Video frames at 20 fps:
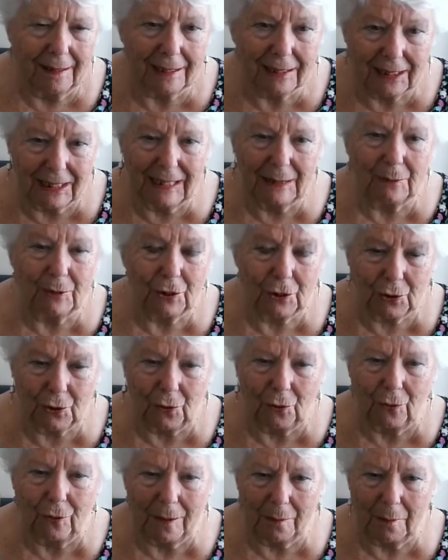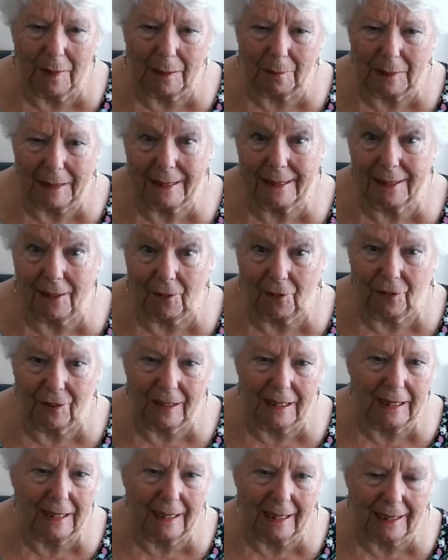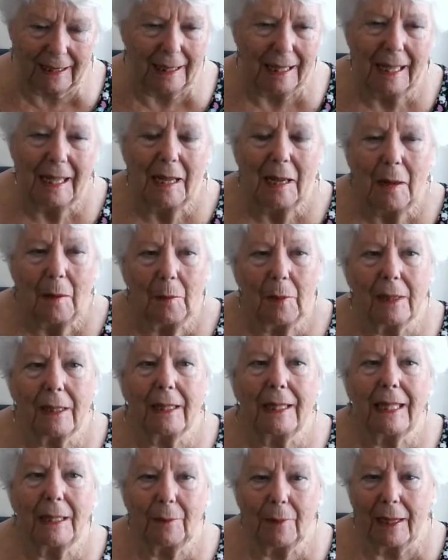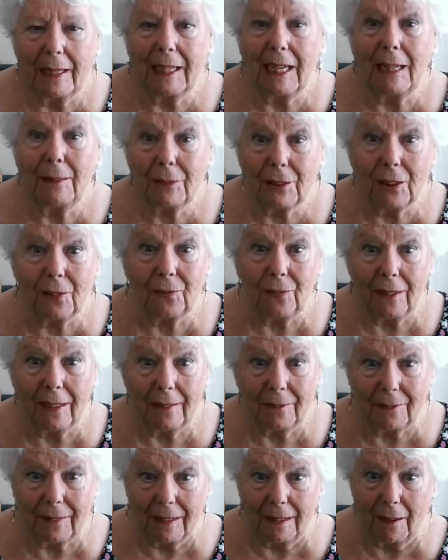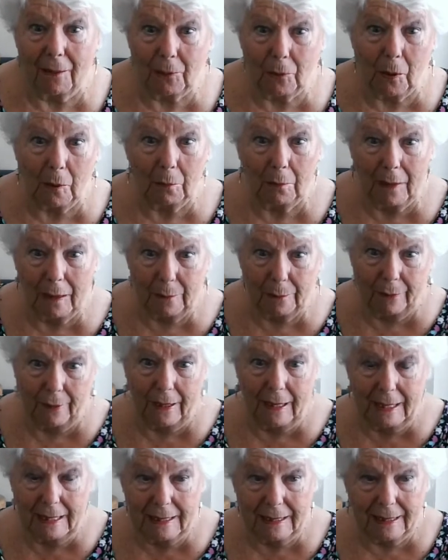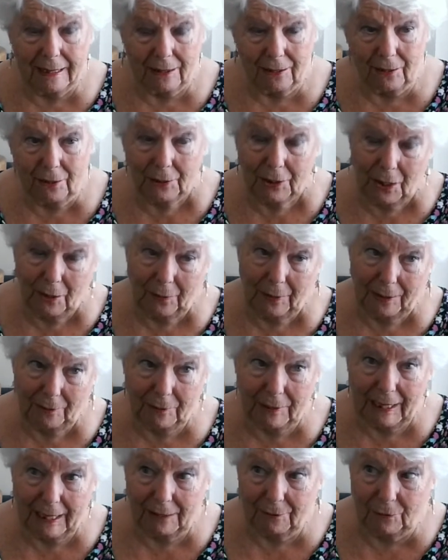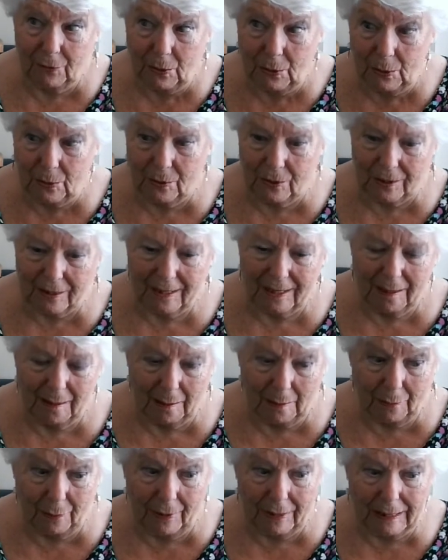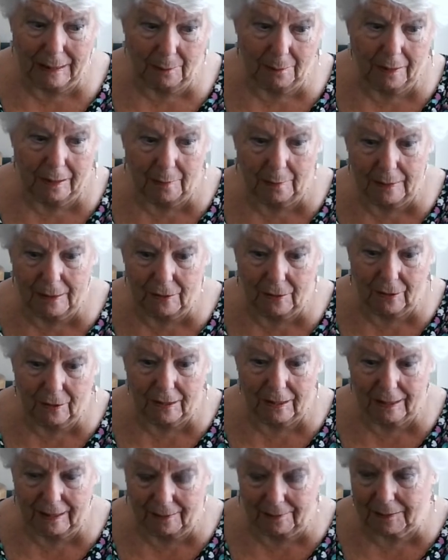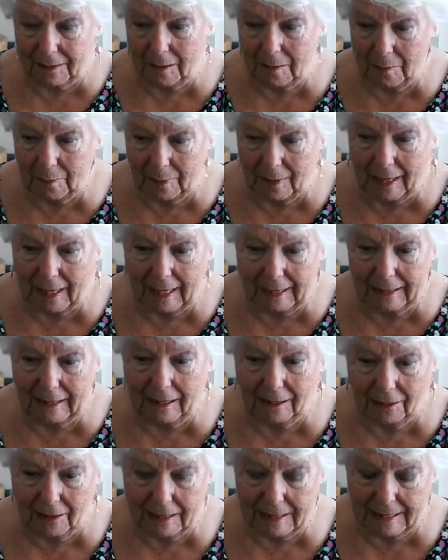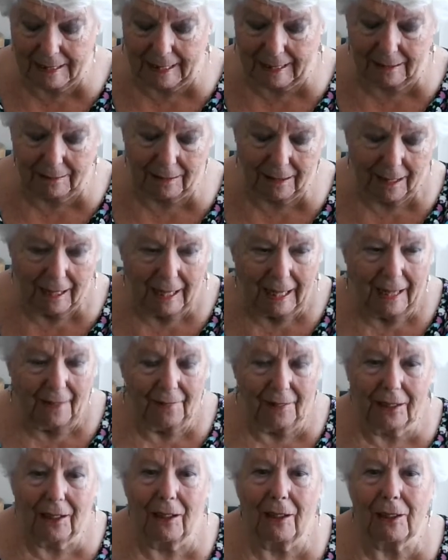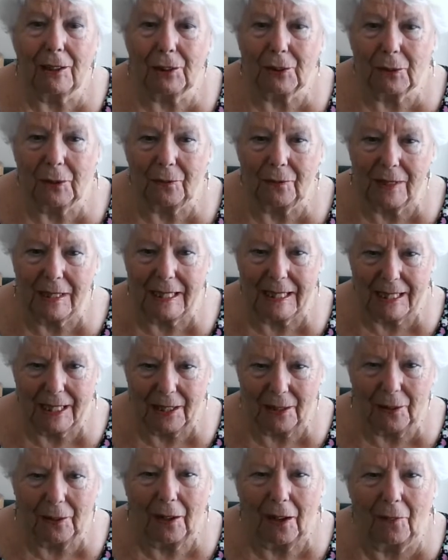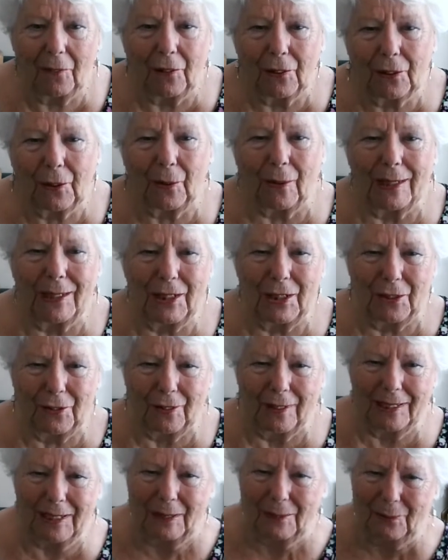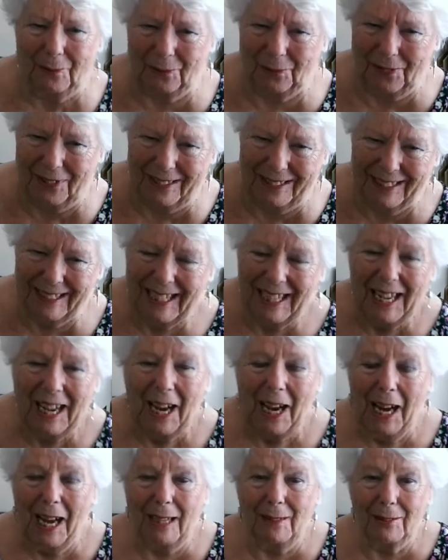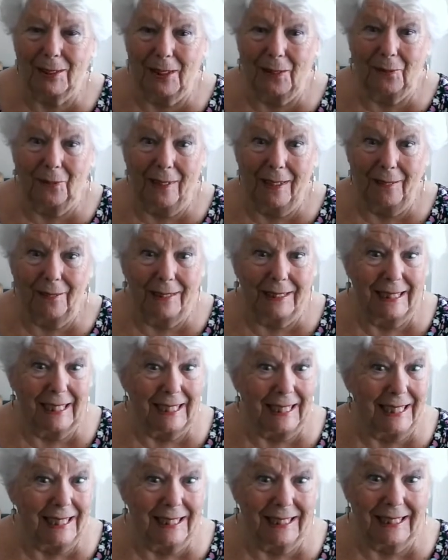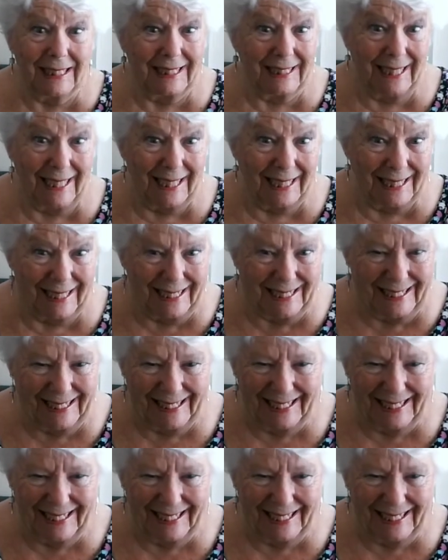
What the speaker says: another story, maybe self-healing. But anyway, I've survived it. I've got my bread, although they only had rolls. My bread and my milk, and I come back, had a lie down, thinking I'll do a video. I feel quite triumphant. I've survived yet another day.